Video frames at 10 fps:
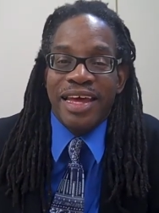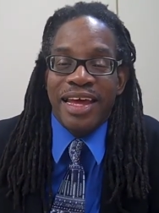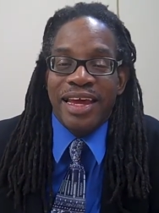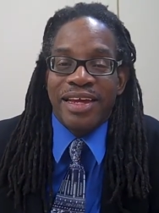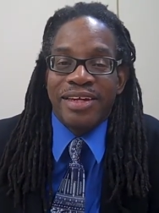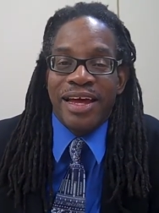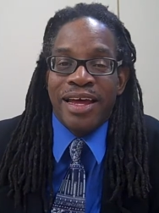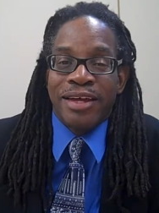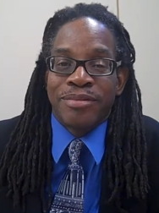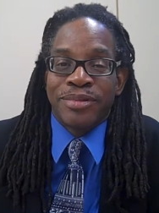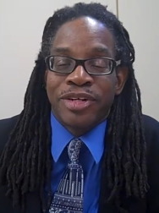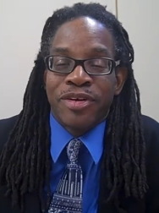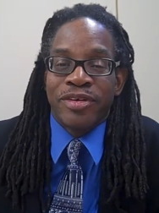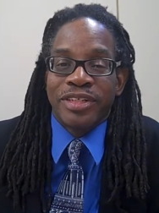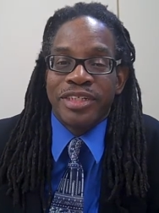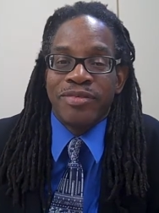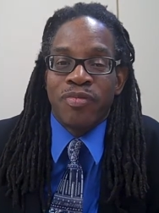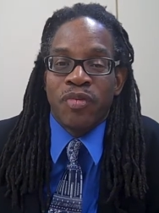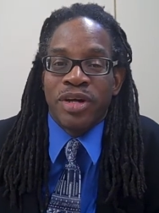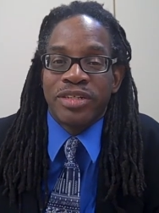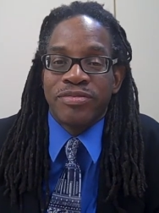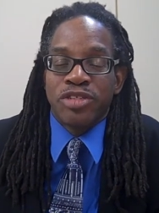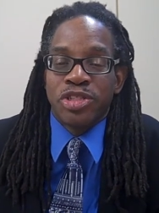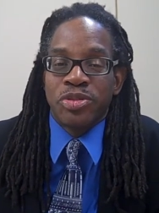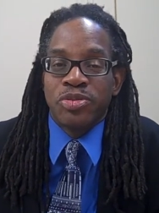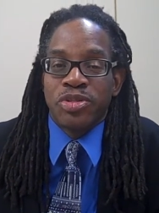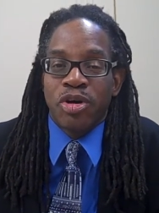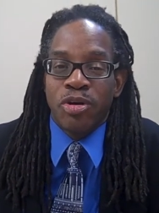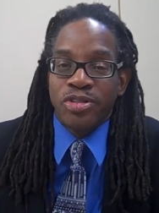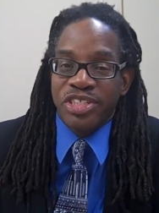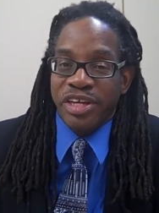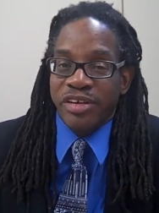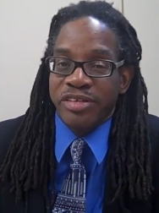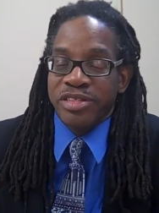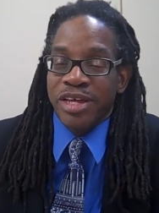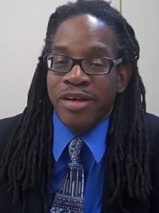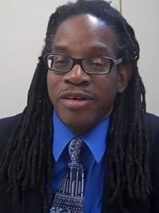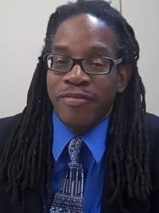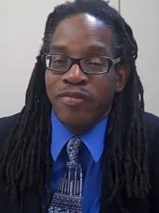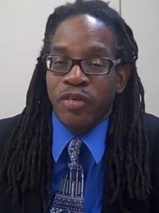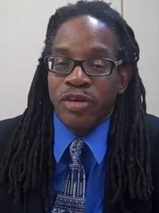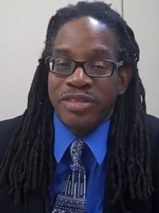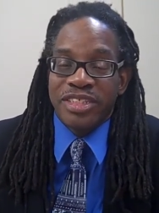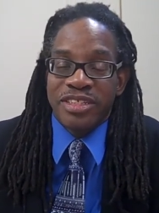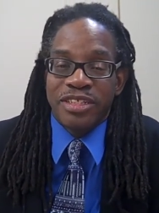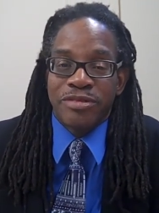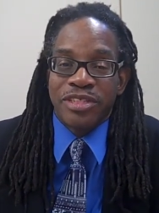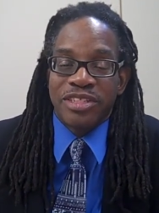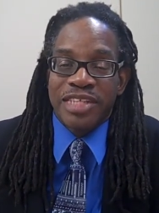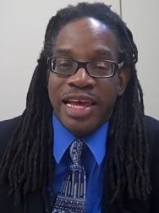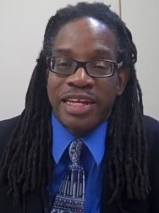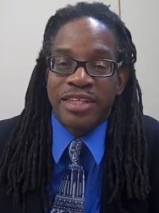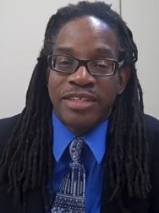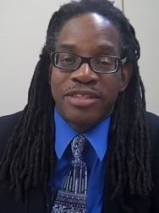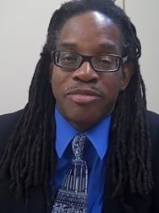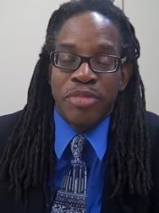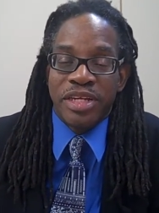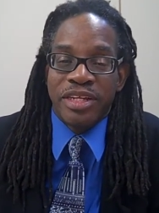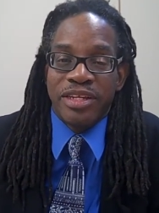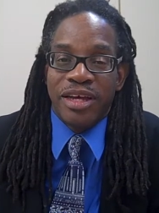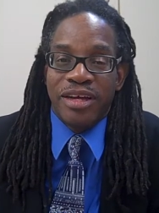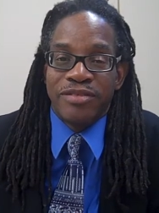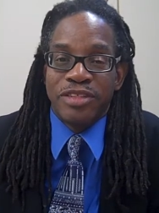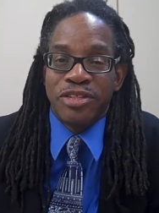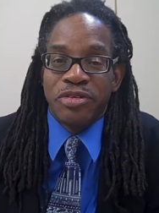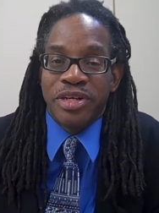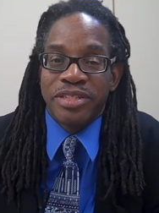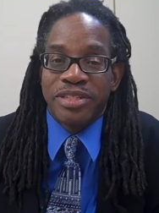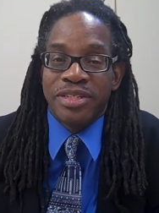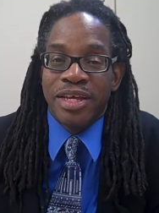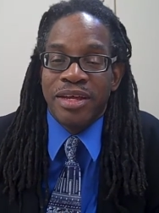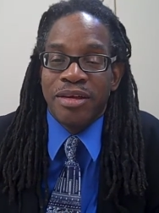and I am currently one of two co-chairs for the Civil Society Committee of the U.S.